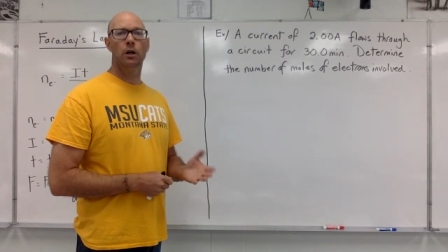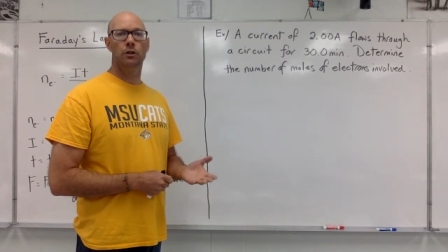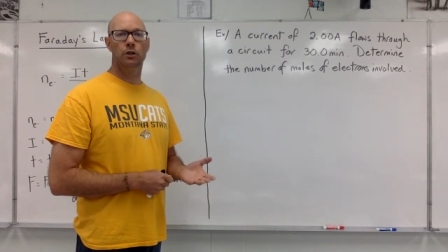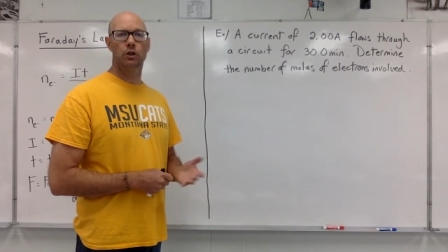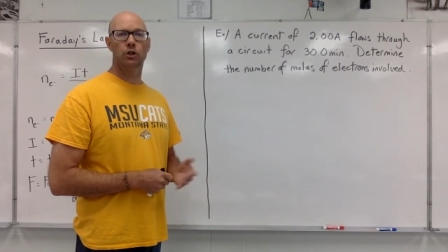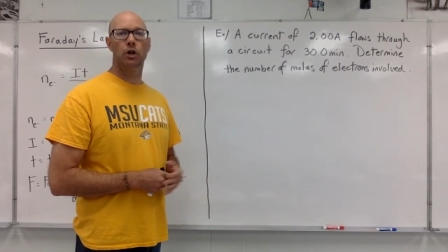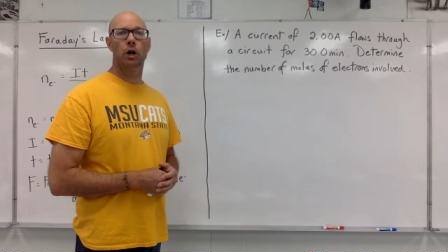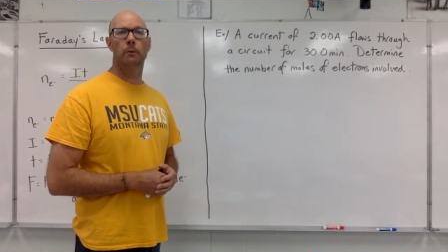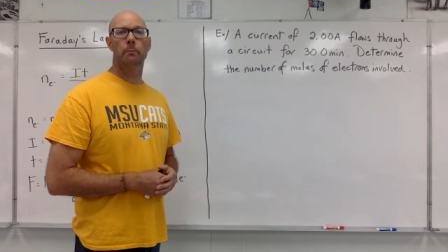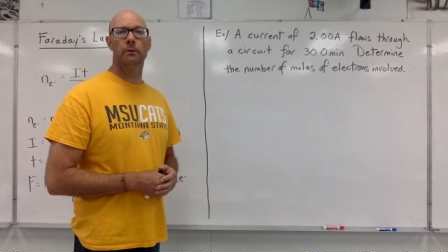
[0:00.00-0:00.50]

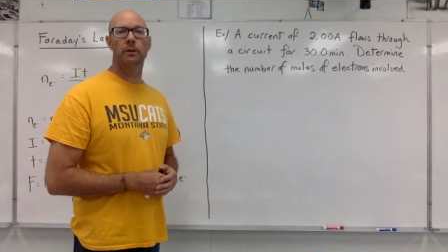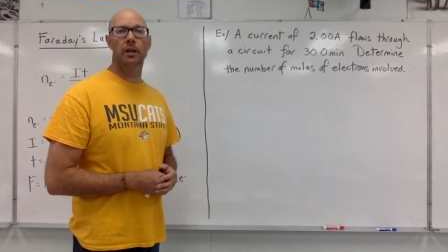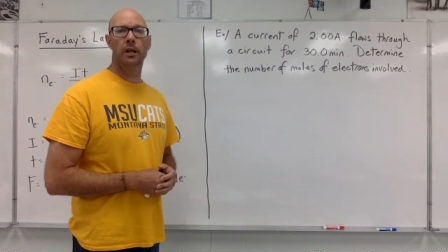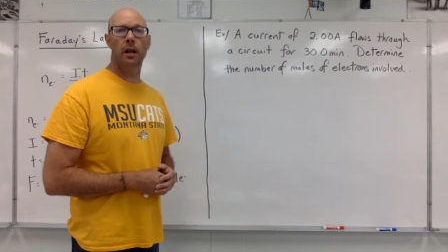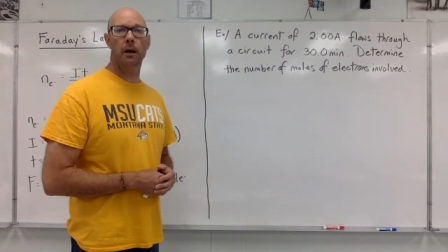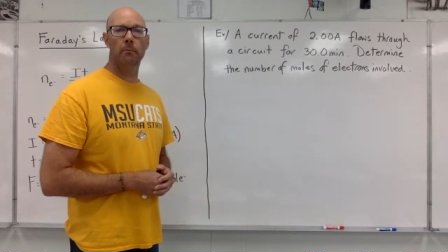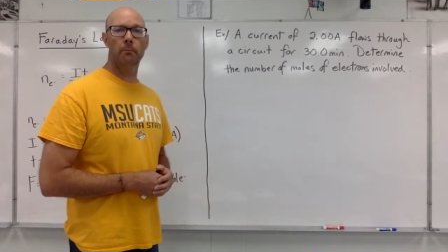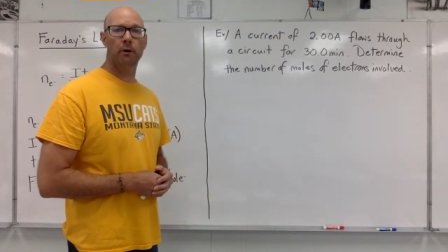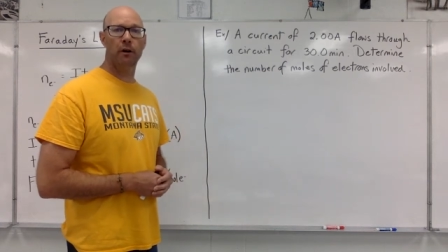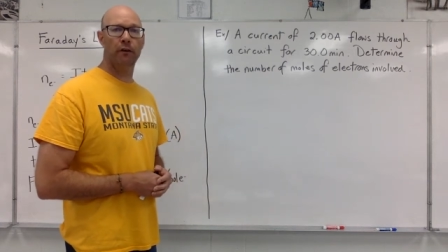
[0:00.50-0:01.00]
Determine the
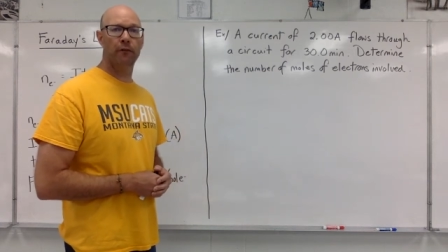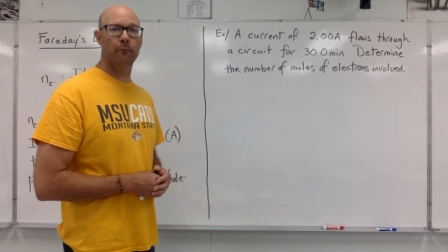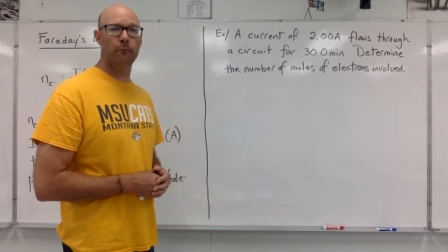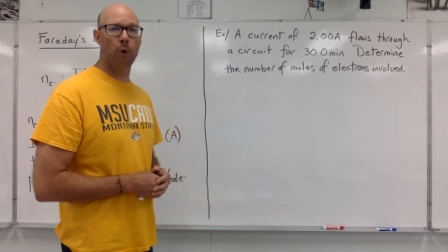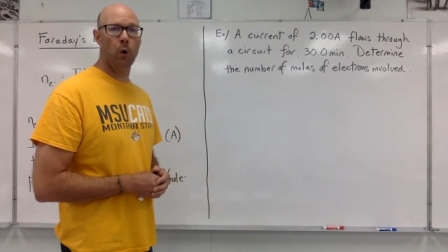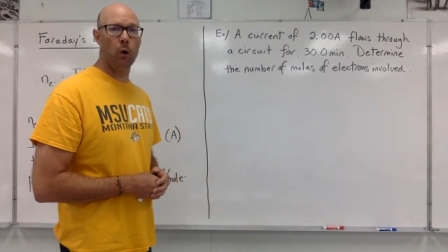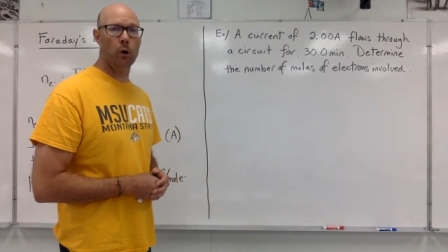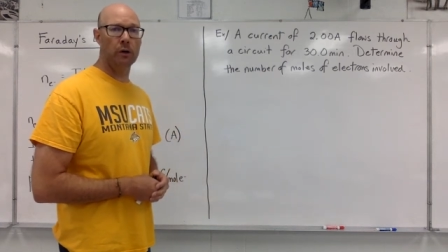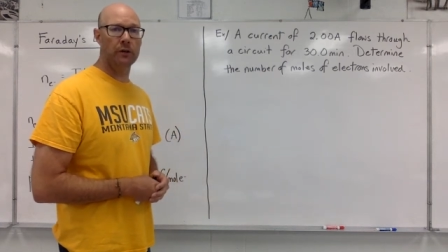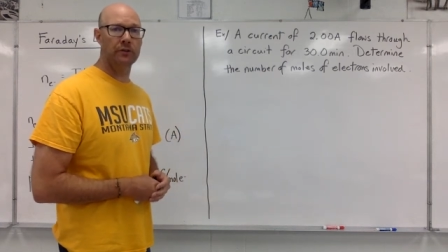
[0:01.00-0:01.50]
number of
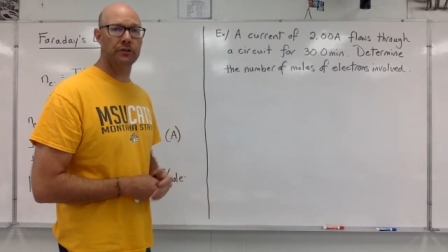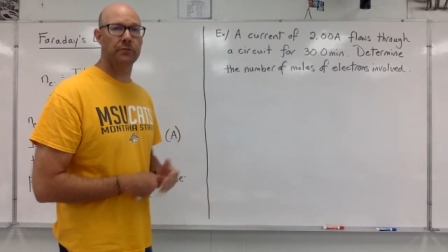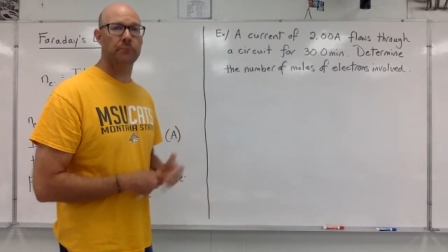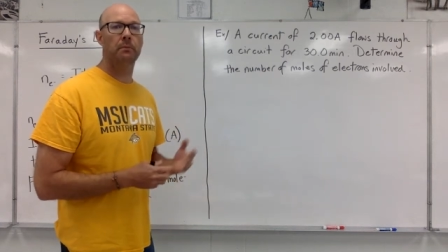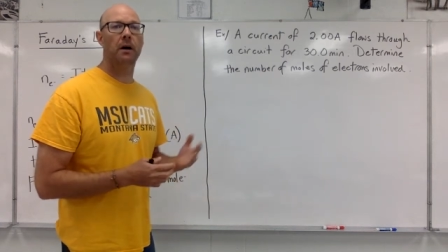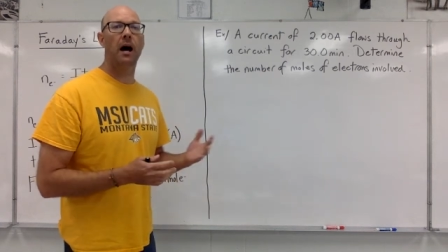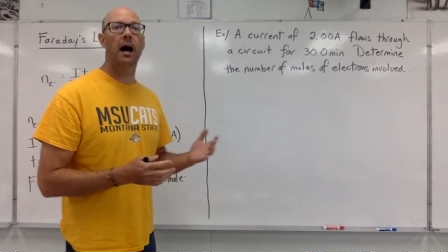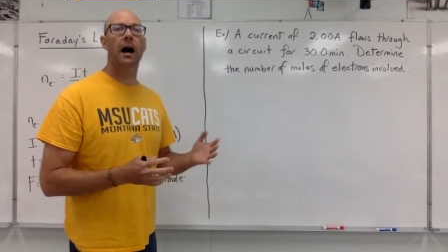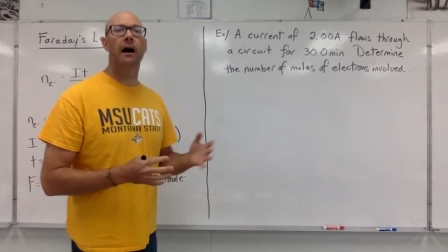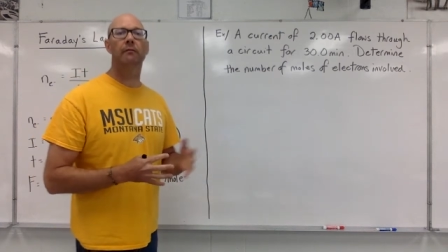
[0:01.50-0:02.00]

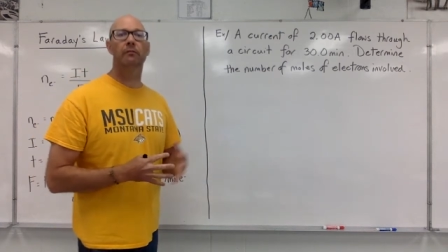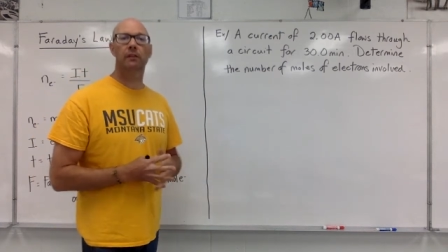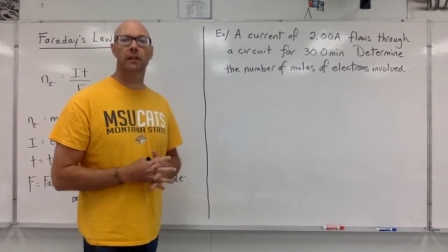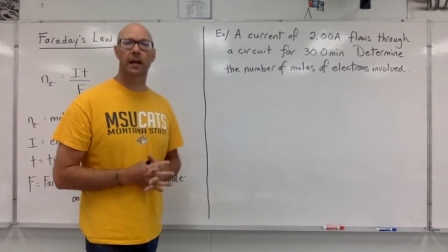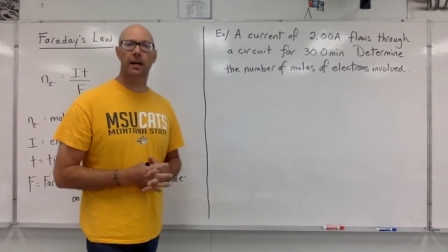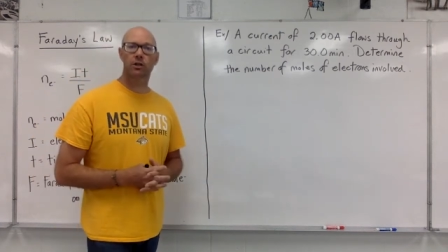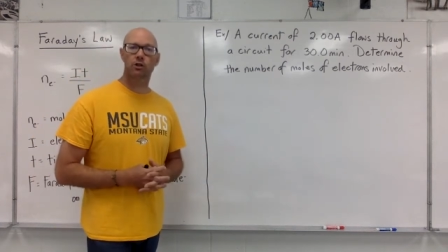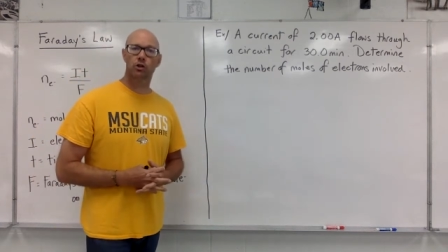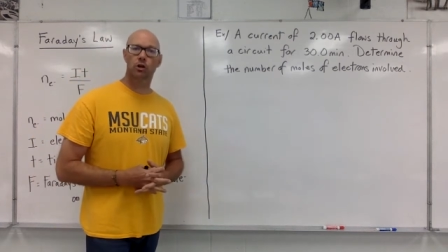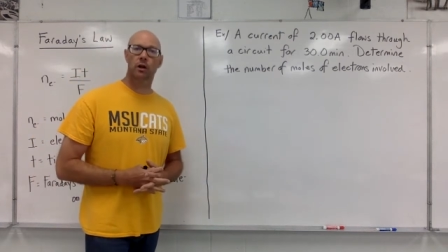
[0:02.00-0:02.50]
moles of
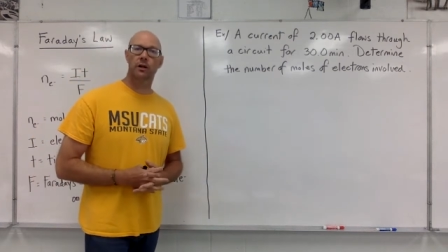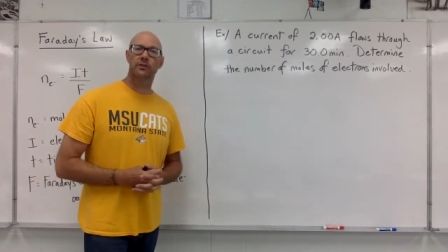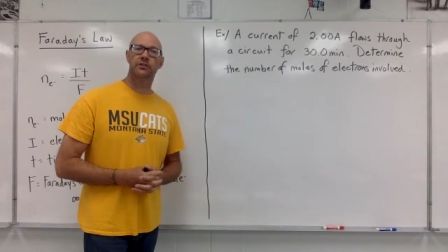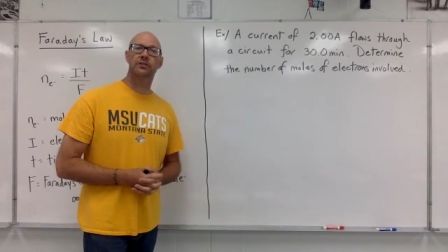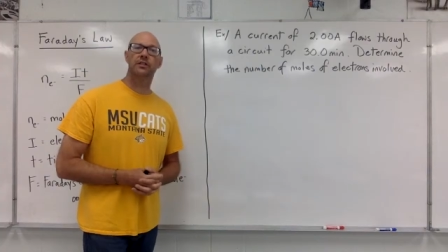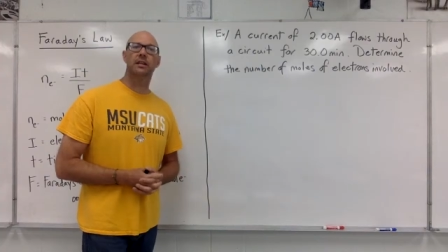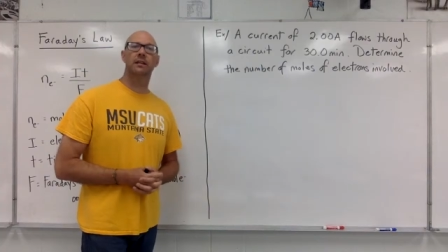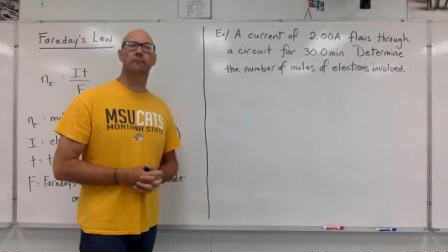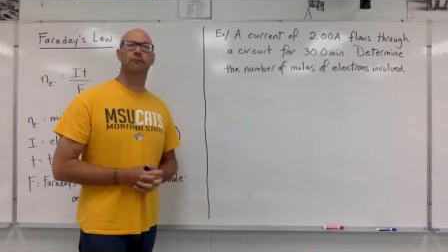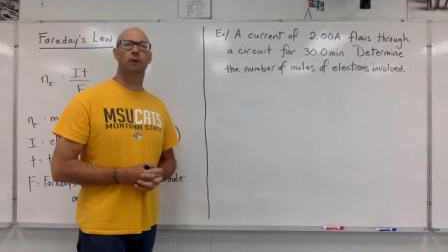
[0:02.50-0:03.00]

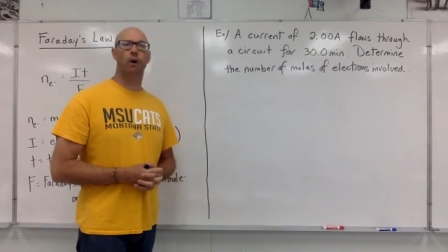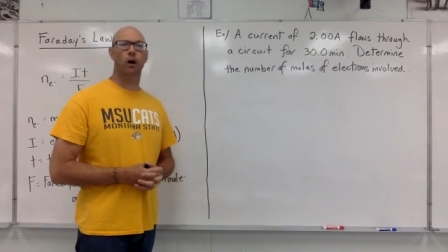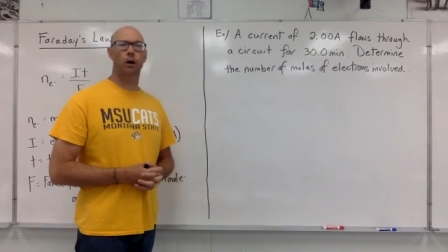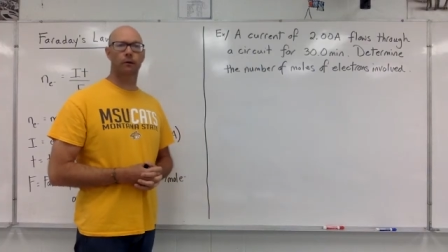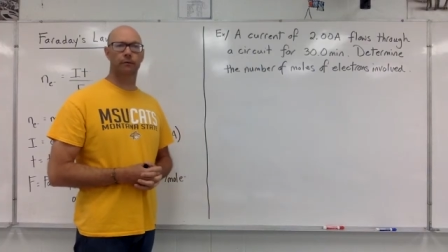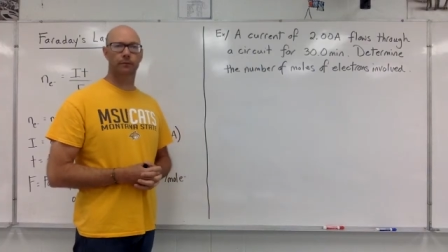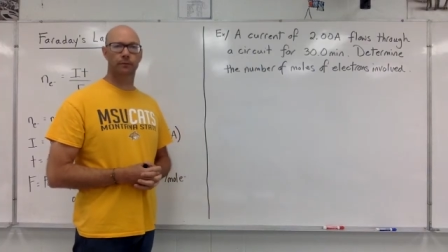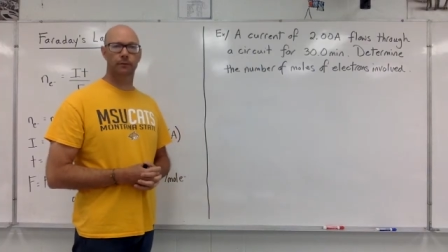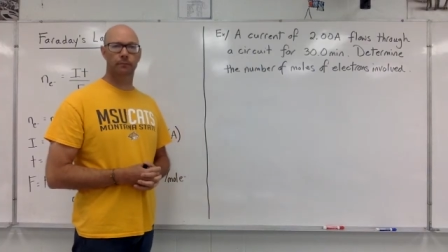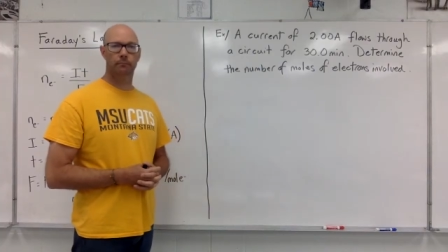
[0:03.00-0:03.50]
electrons
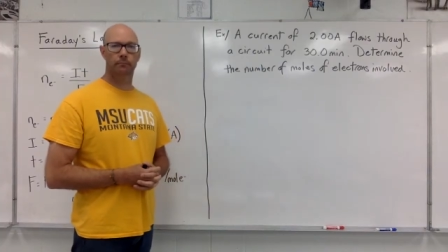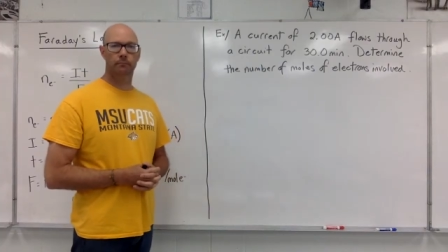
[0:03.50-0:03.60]
involved.